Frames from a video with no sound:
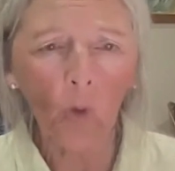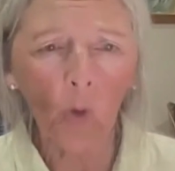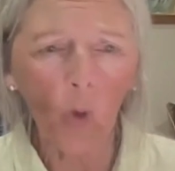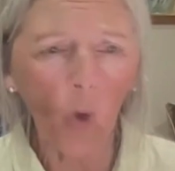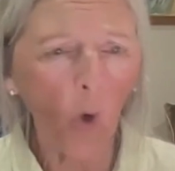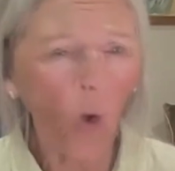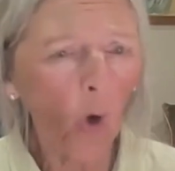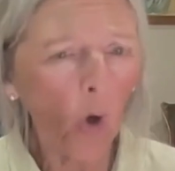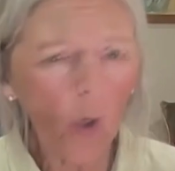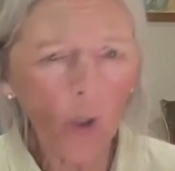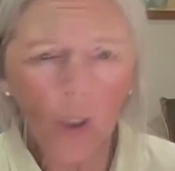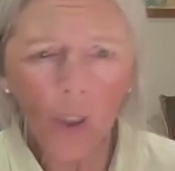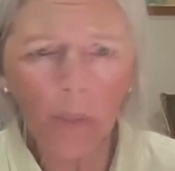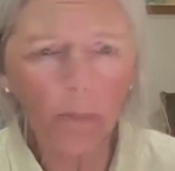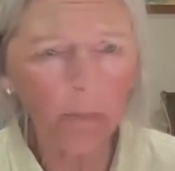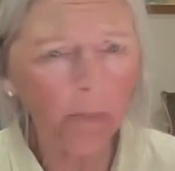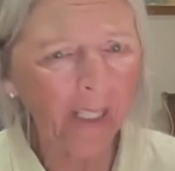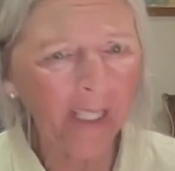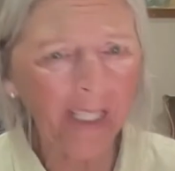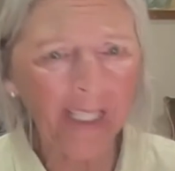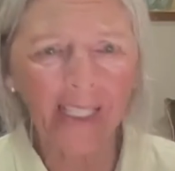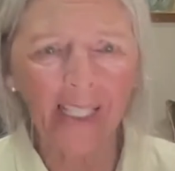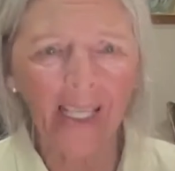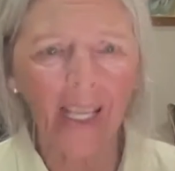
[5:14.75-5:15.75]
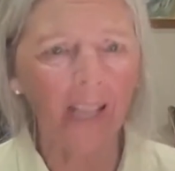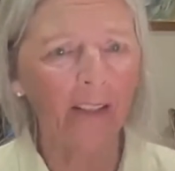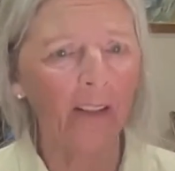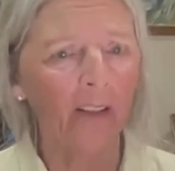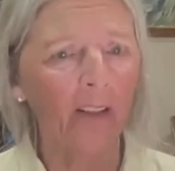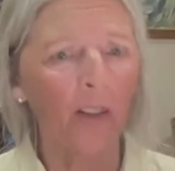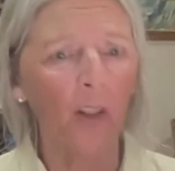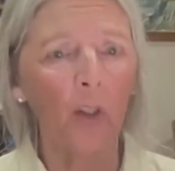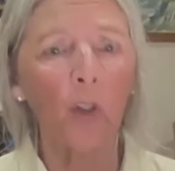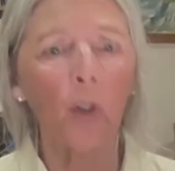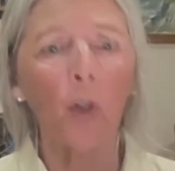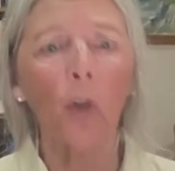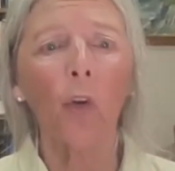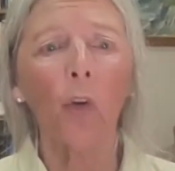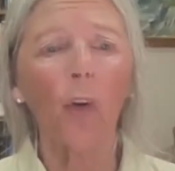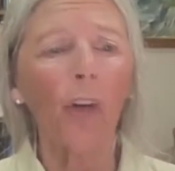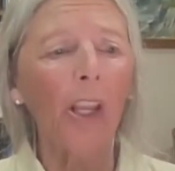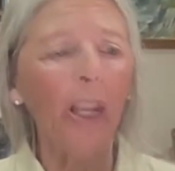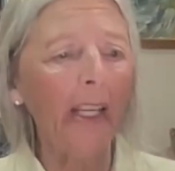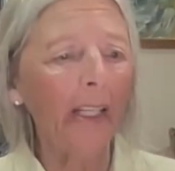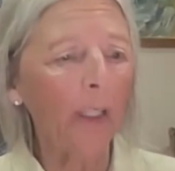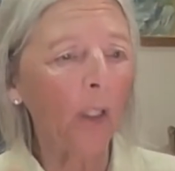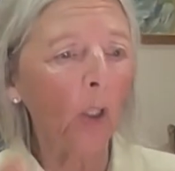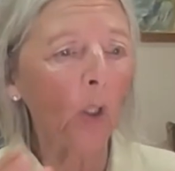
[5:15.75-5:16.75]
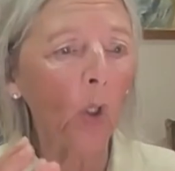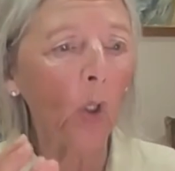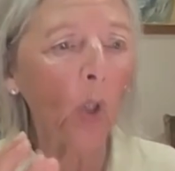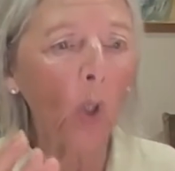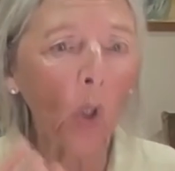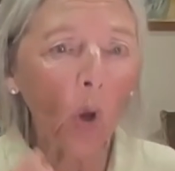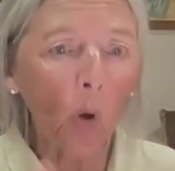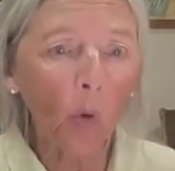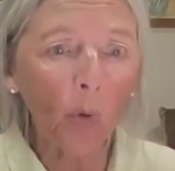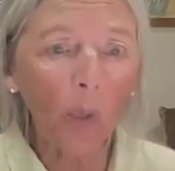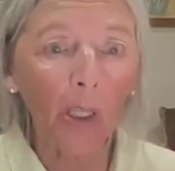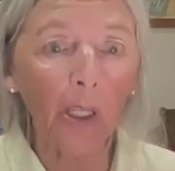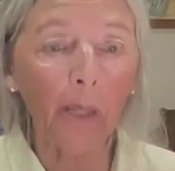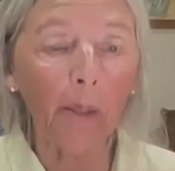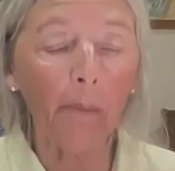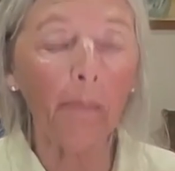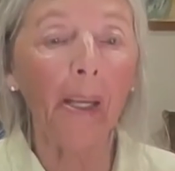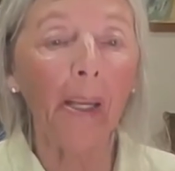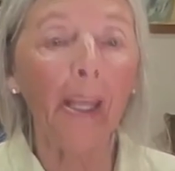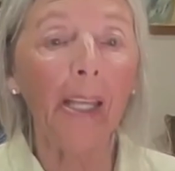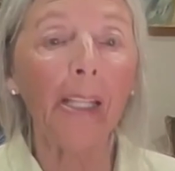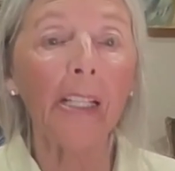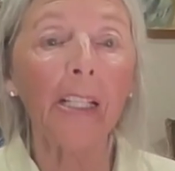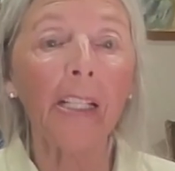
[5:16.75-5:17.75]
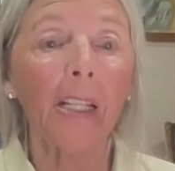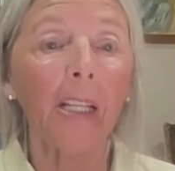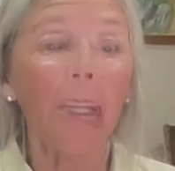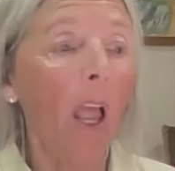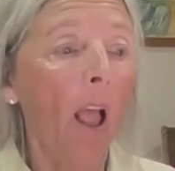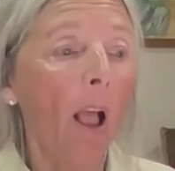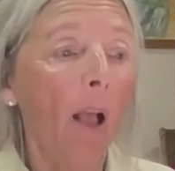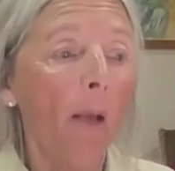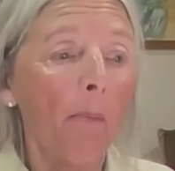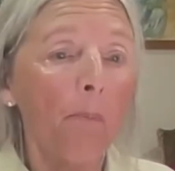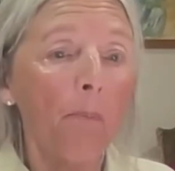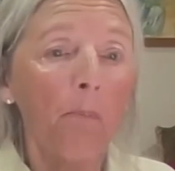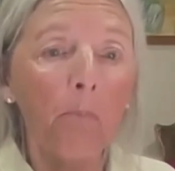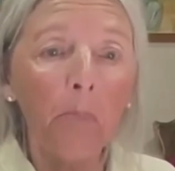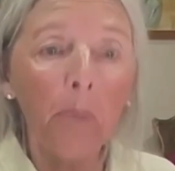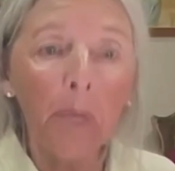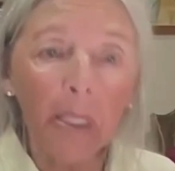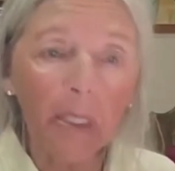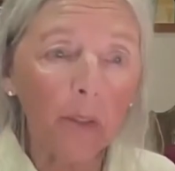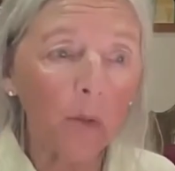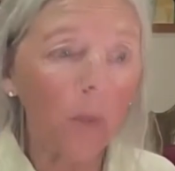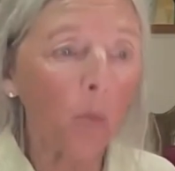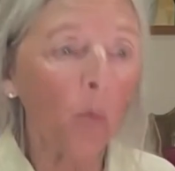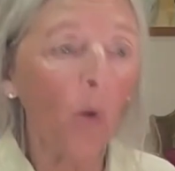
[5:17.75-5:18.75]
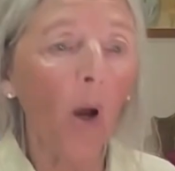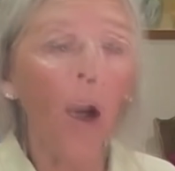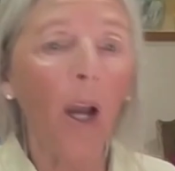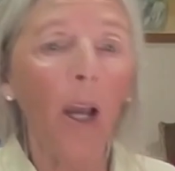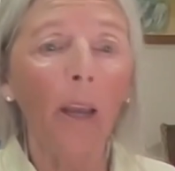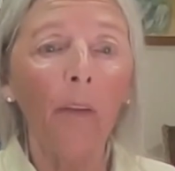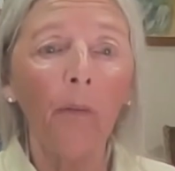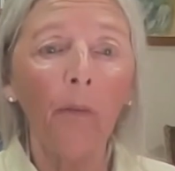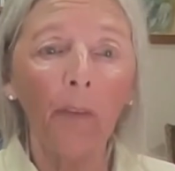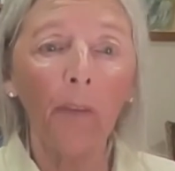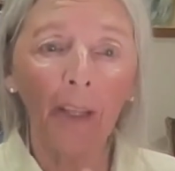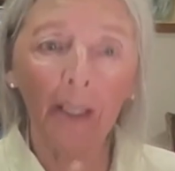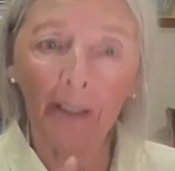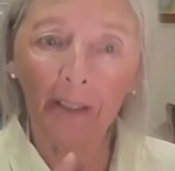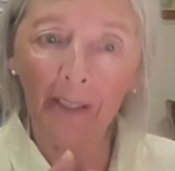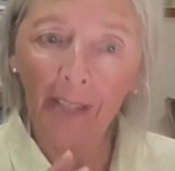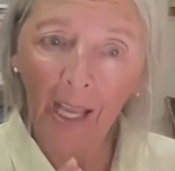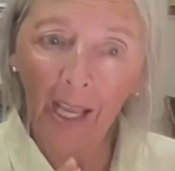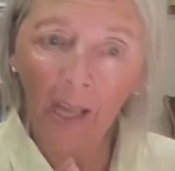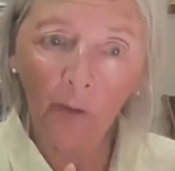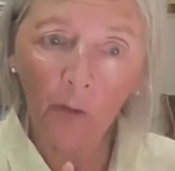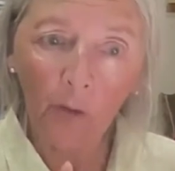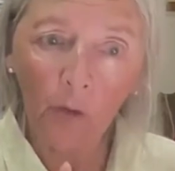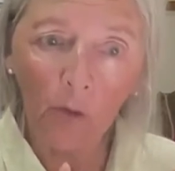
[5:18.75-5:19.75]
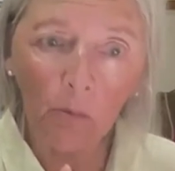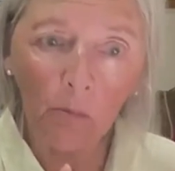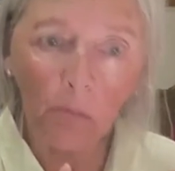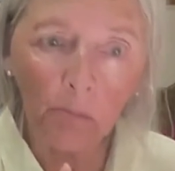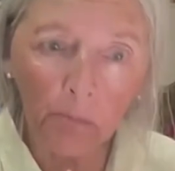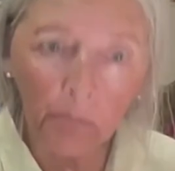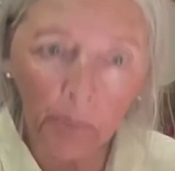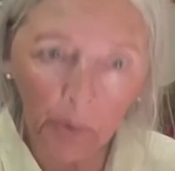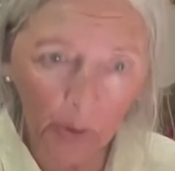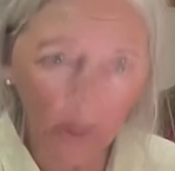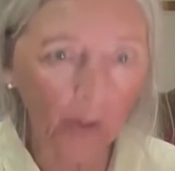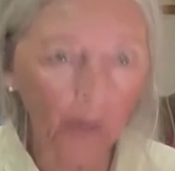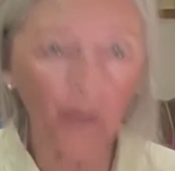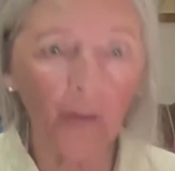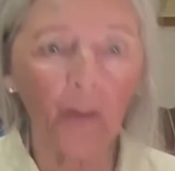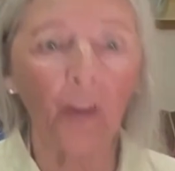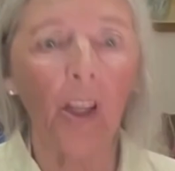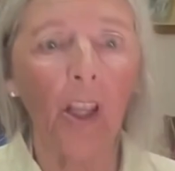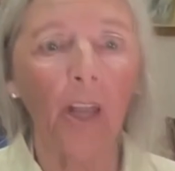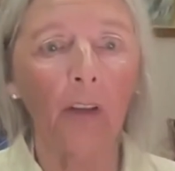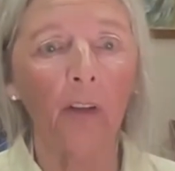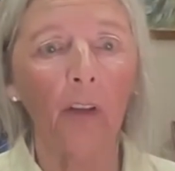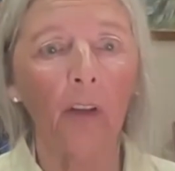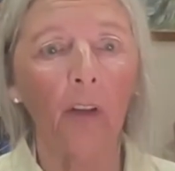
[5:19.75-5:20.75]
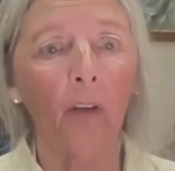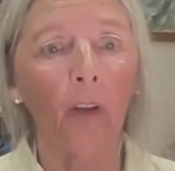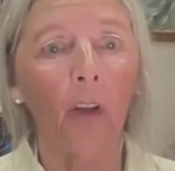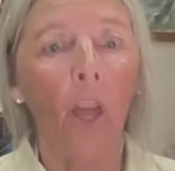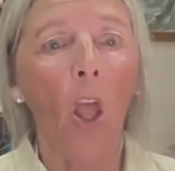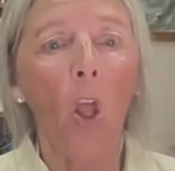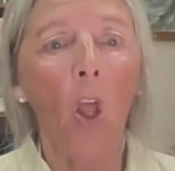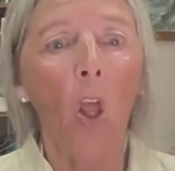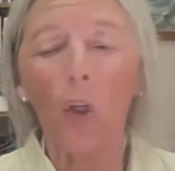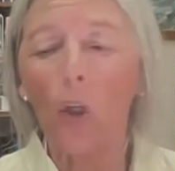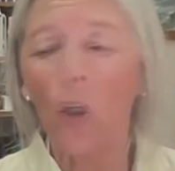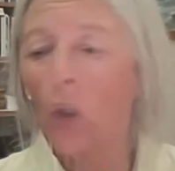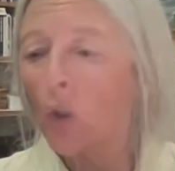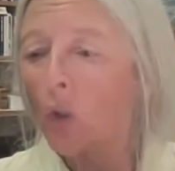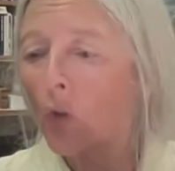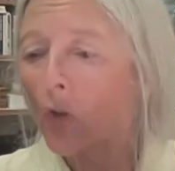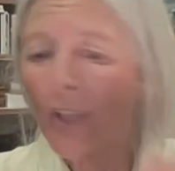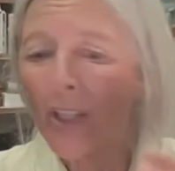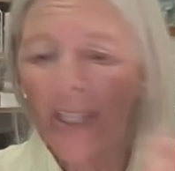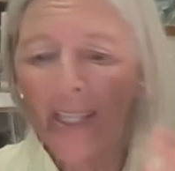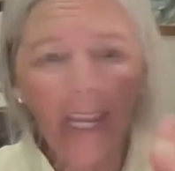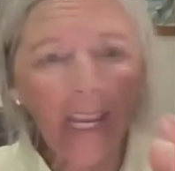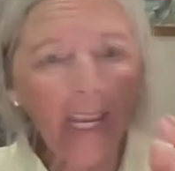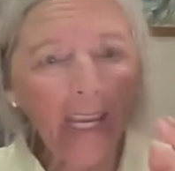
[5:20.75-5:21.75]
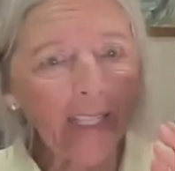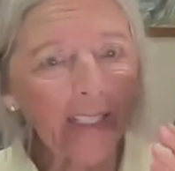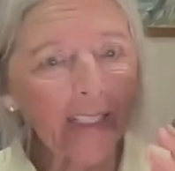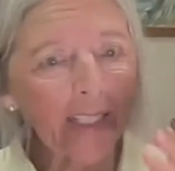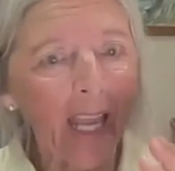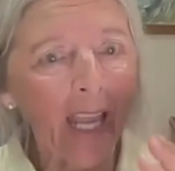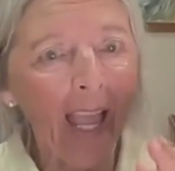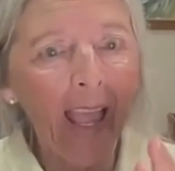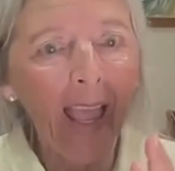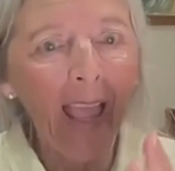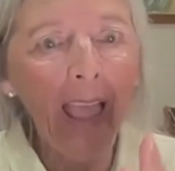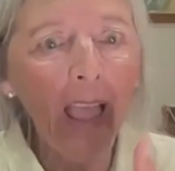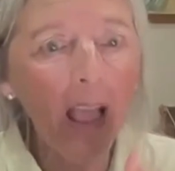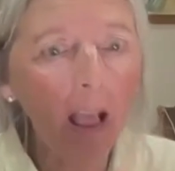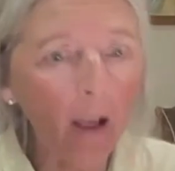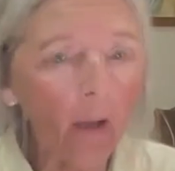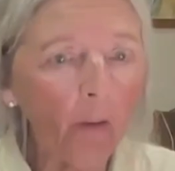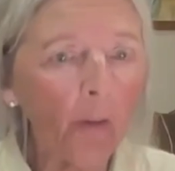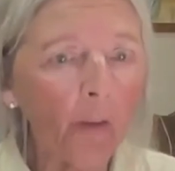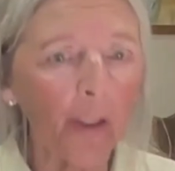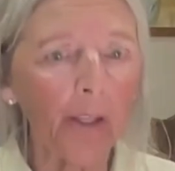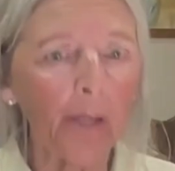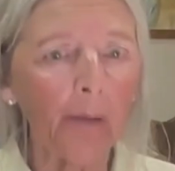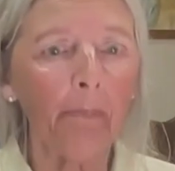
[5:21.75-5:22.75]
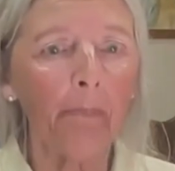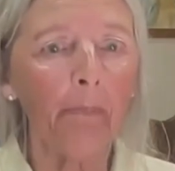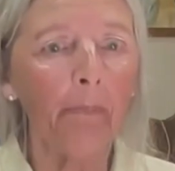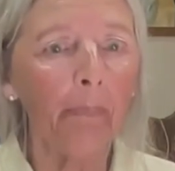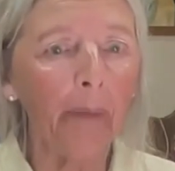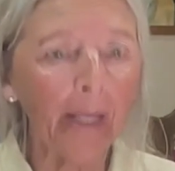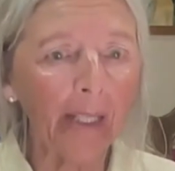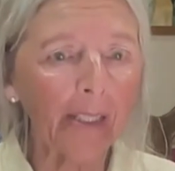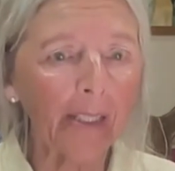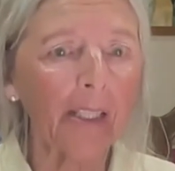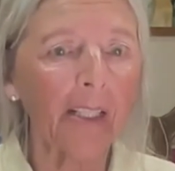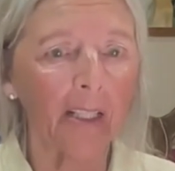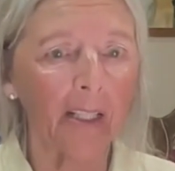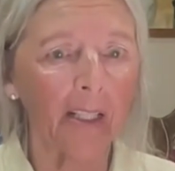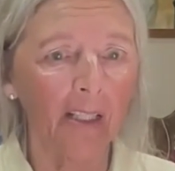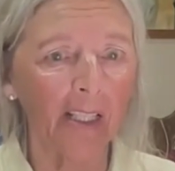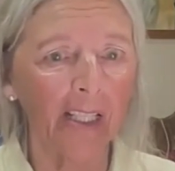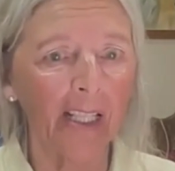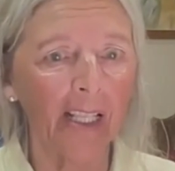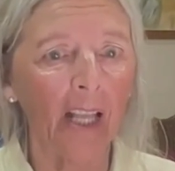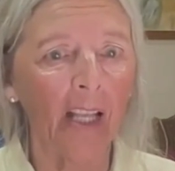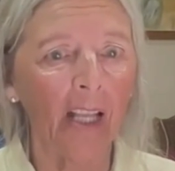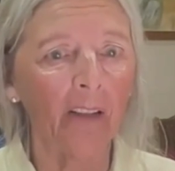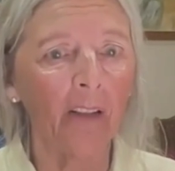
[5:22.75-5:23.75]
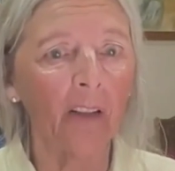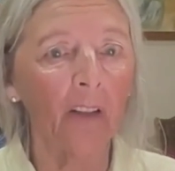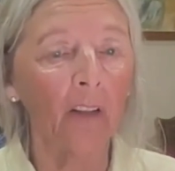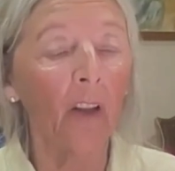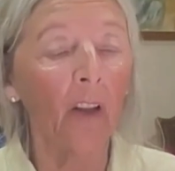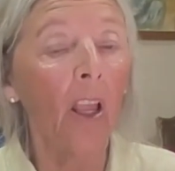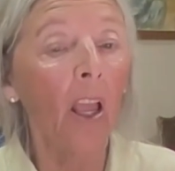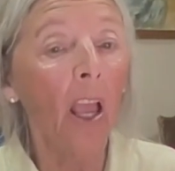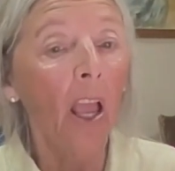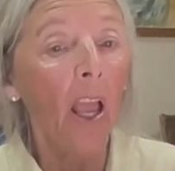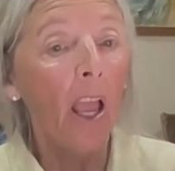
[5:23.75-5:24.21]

hospice centers, to create locally based midwife and natural birth centers, to create healthy medicine centers.